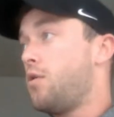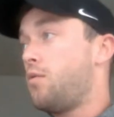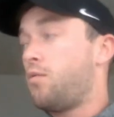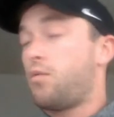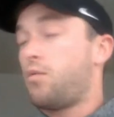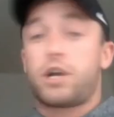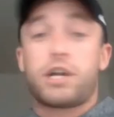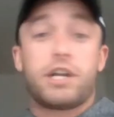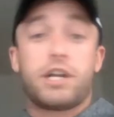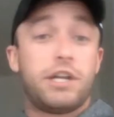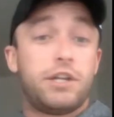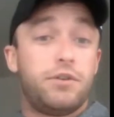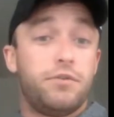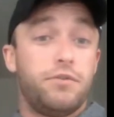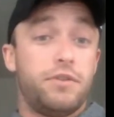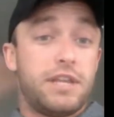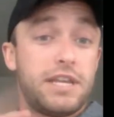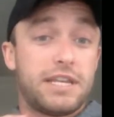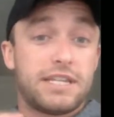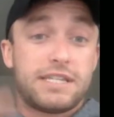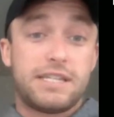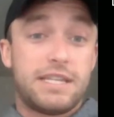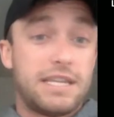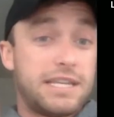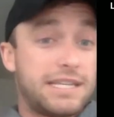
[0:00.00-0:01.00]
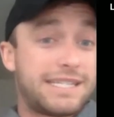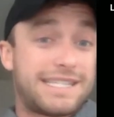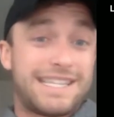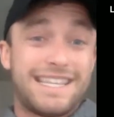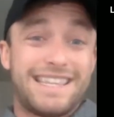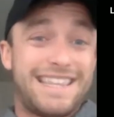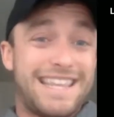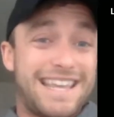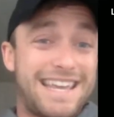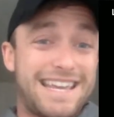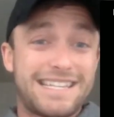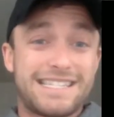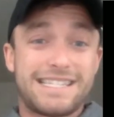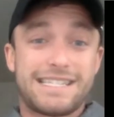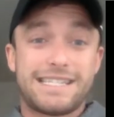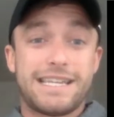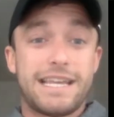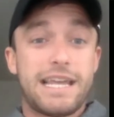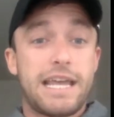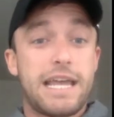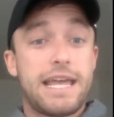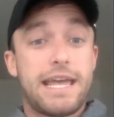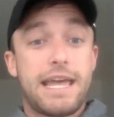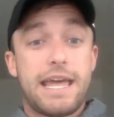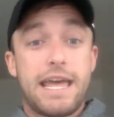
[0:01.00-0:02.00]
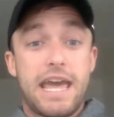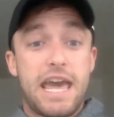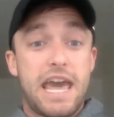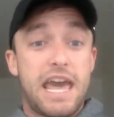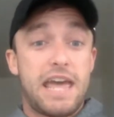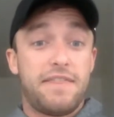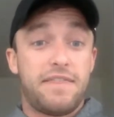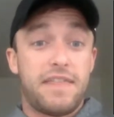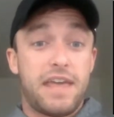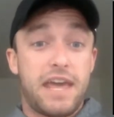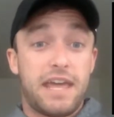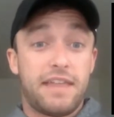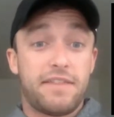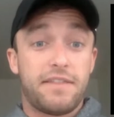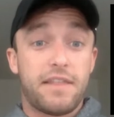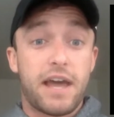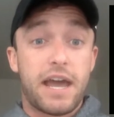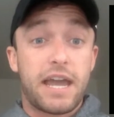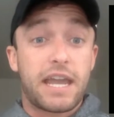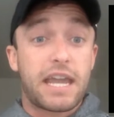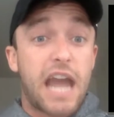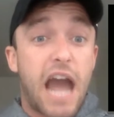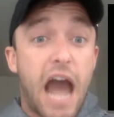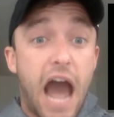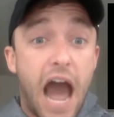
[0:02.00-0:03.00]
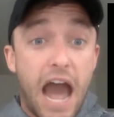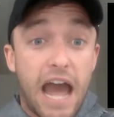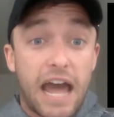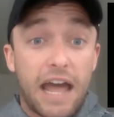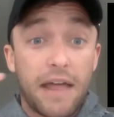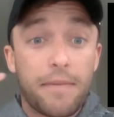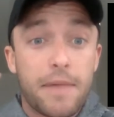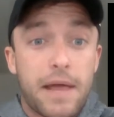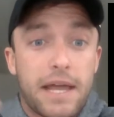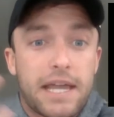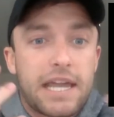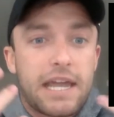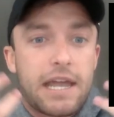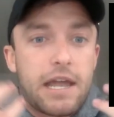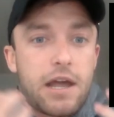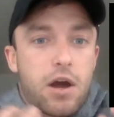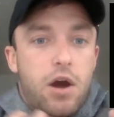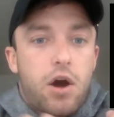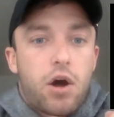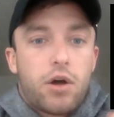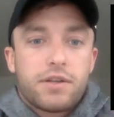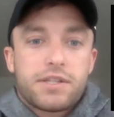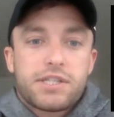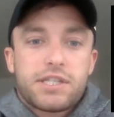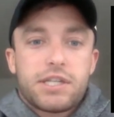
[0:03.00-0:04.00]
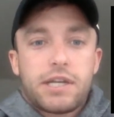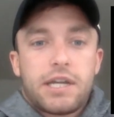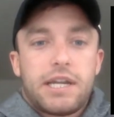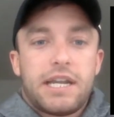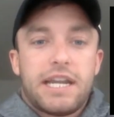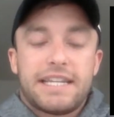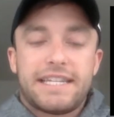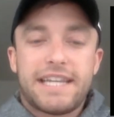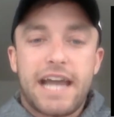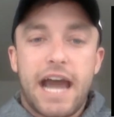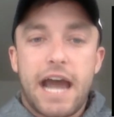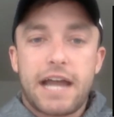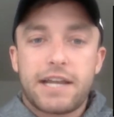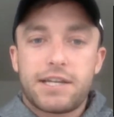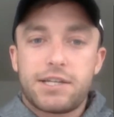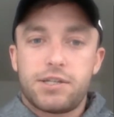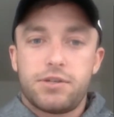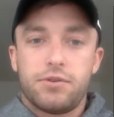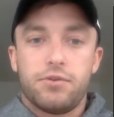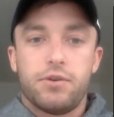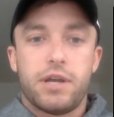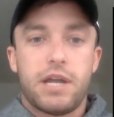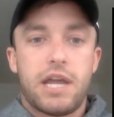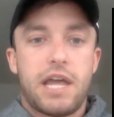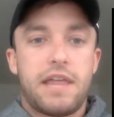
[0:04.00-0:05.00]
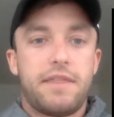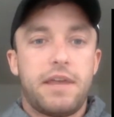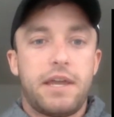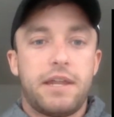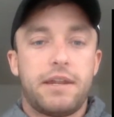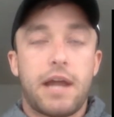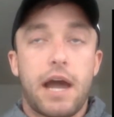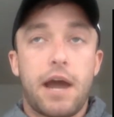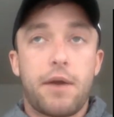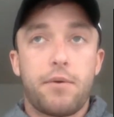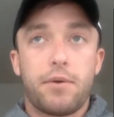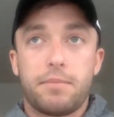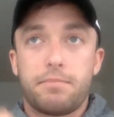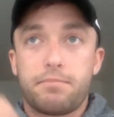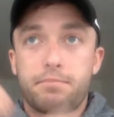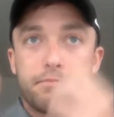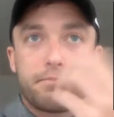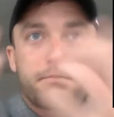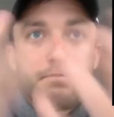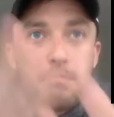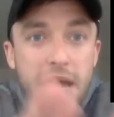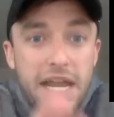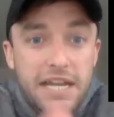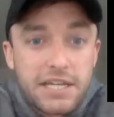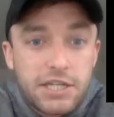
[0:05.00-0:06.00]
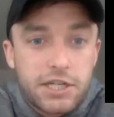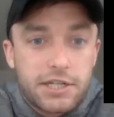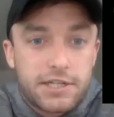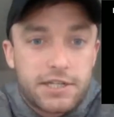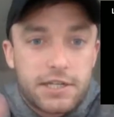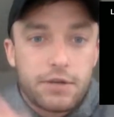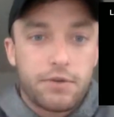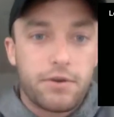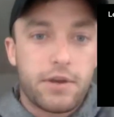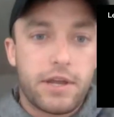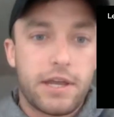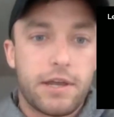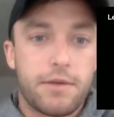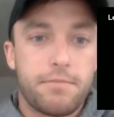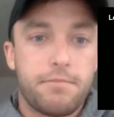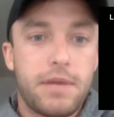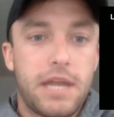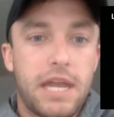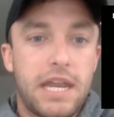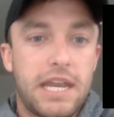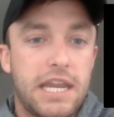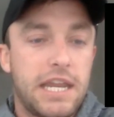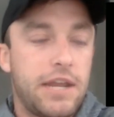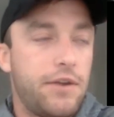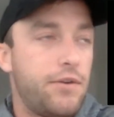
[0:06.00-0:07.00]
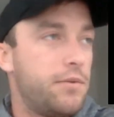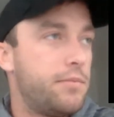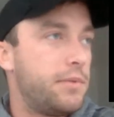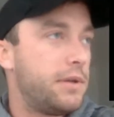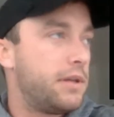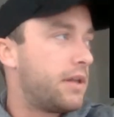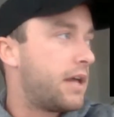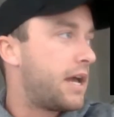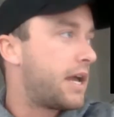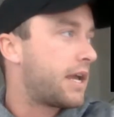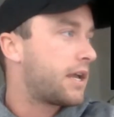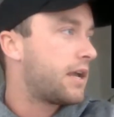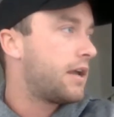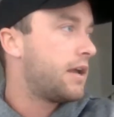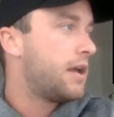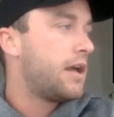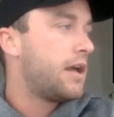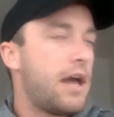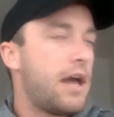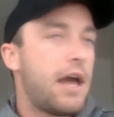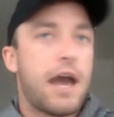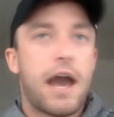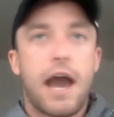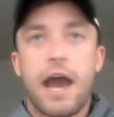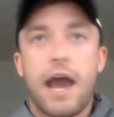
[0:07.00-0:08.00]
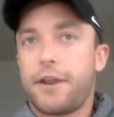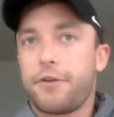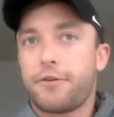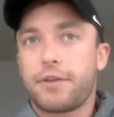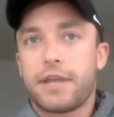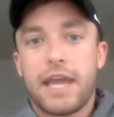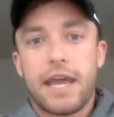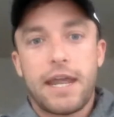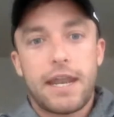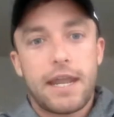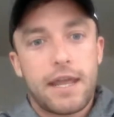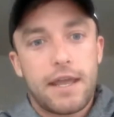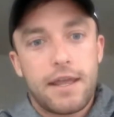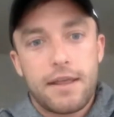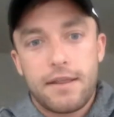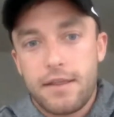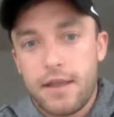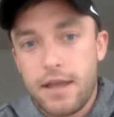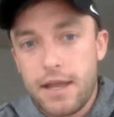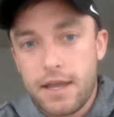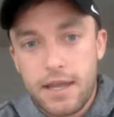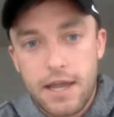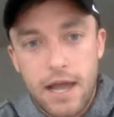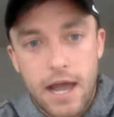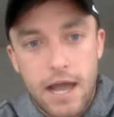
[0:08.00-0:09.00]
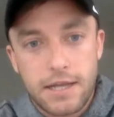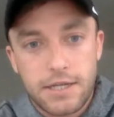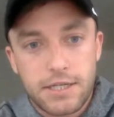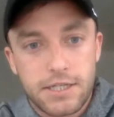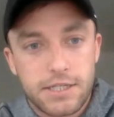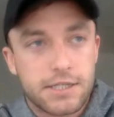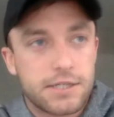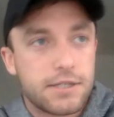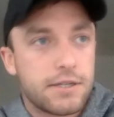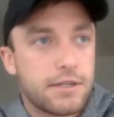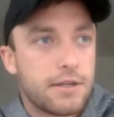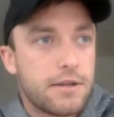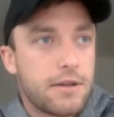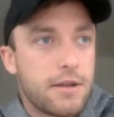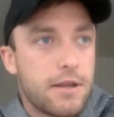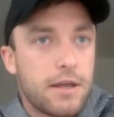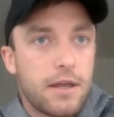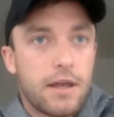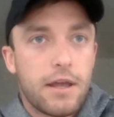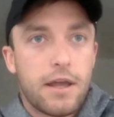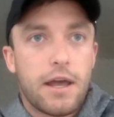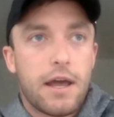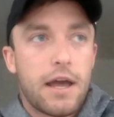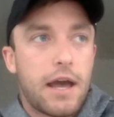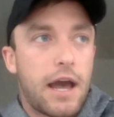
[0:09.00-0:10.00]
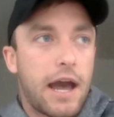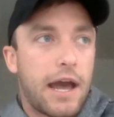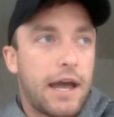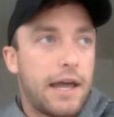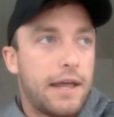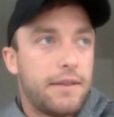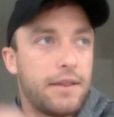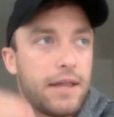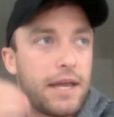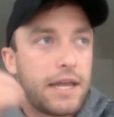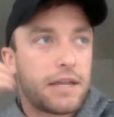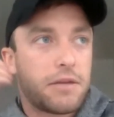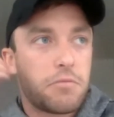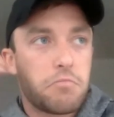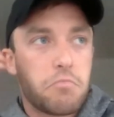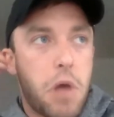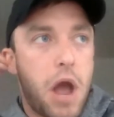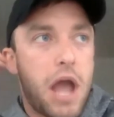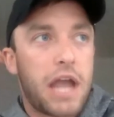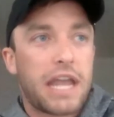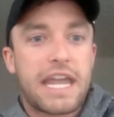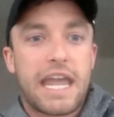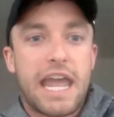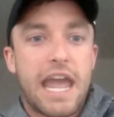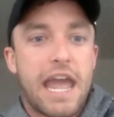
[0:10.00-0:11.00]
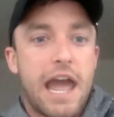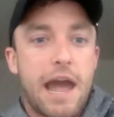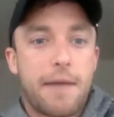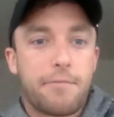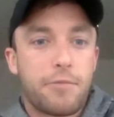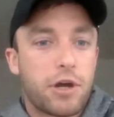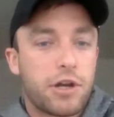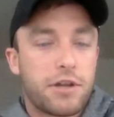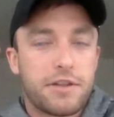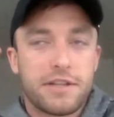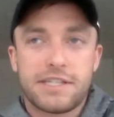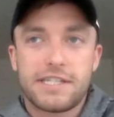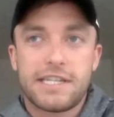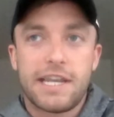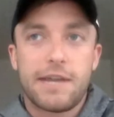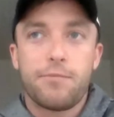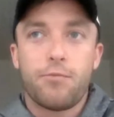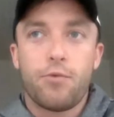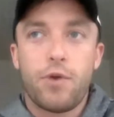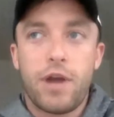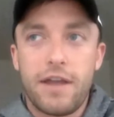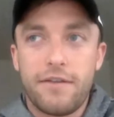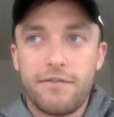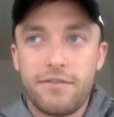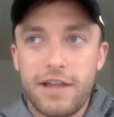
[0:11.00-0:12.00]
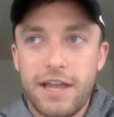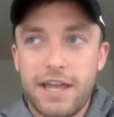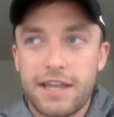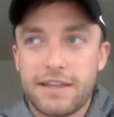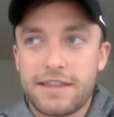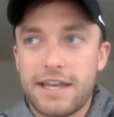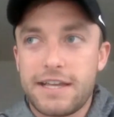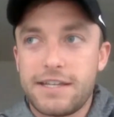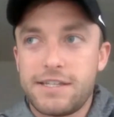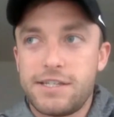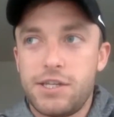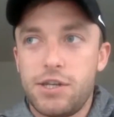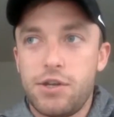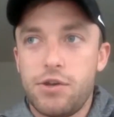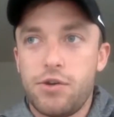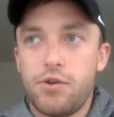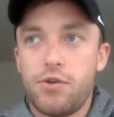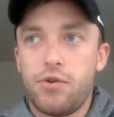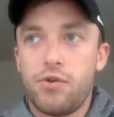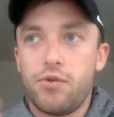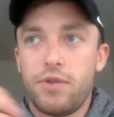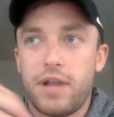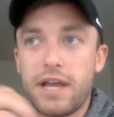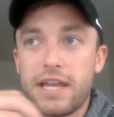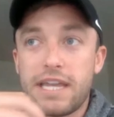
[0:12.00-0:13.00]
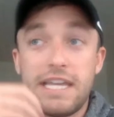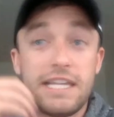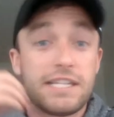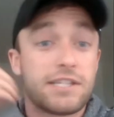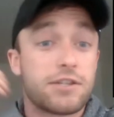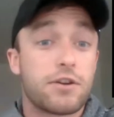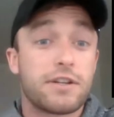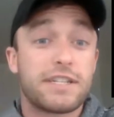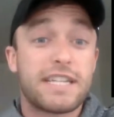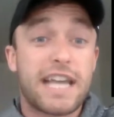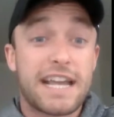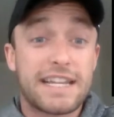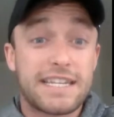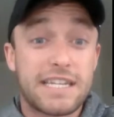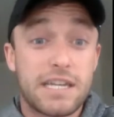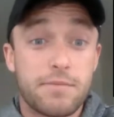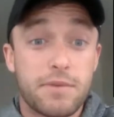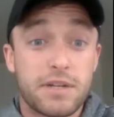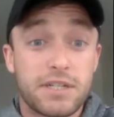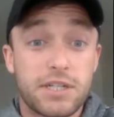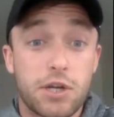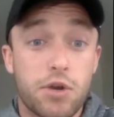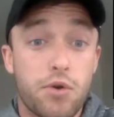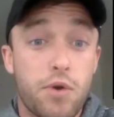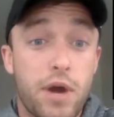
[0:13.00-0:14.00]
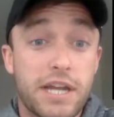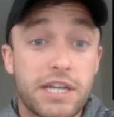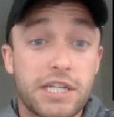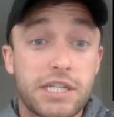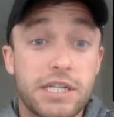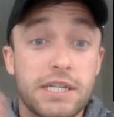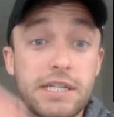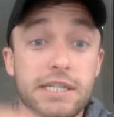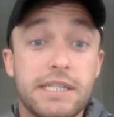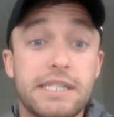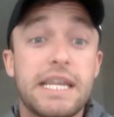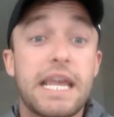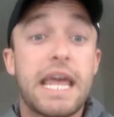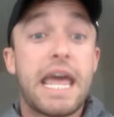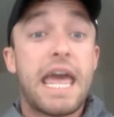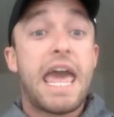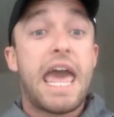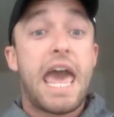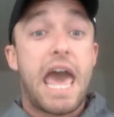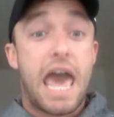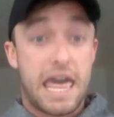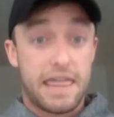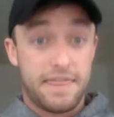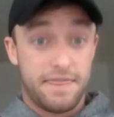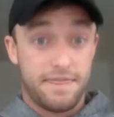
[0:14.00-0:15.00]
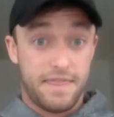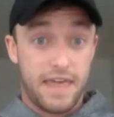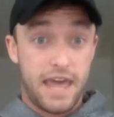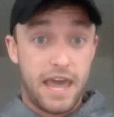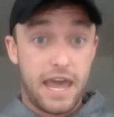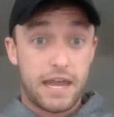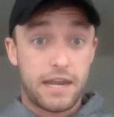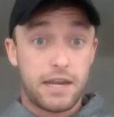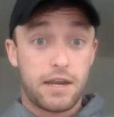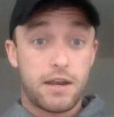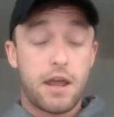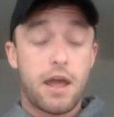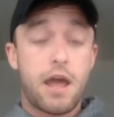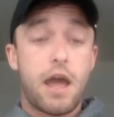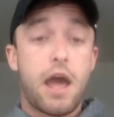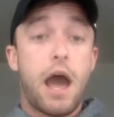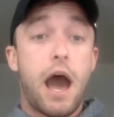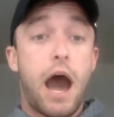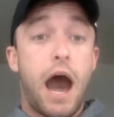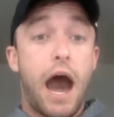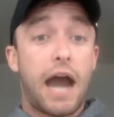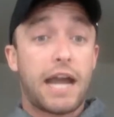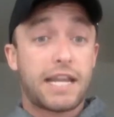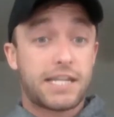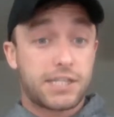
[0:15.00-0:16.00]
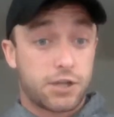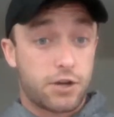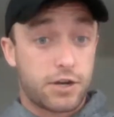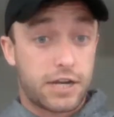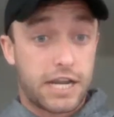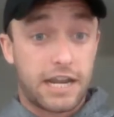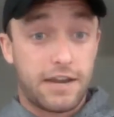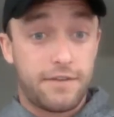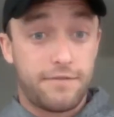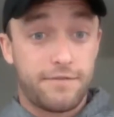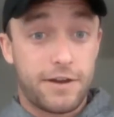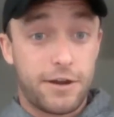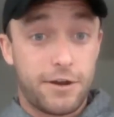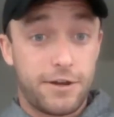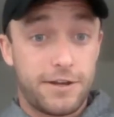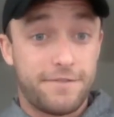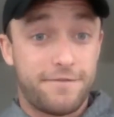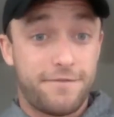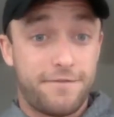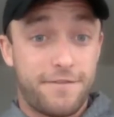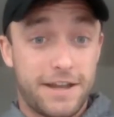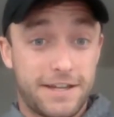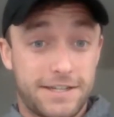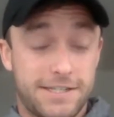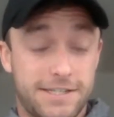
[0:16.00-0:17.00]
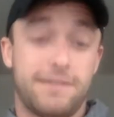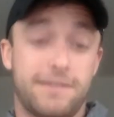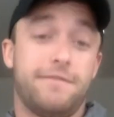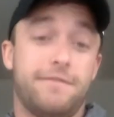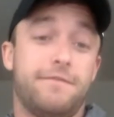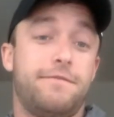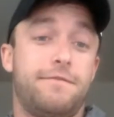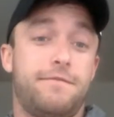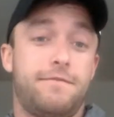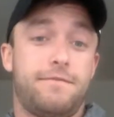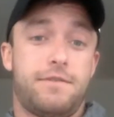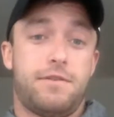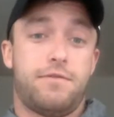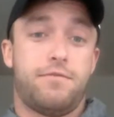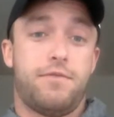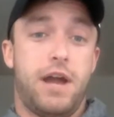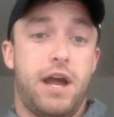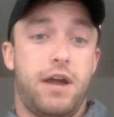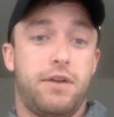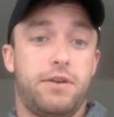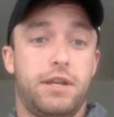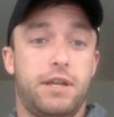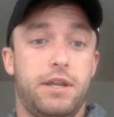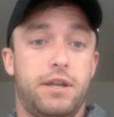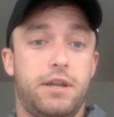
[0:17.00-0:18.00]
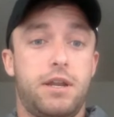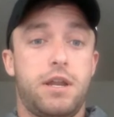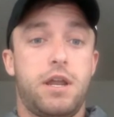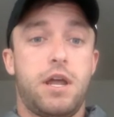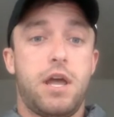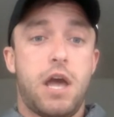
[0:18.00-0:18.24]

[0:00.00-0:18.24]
We're gonna do this, this, and this." And then like I'm like all of a sudden attached to it. And then I would pitch it to him and he would be like, "I don't get it. Like I'm not on the same wavelength as you." Like he starts asking a bunch of questions. And then I start getting very defensive around it.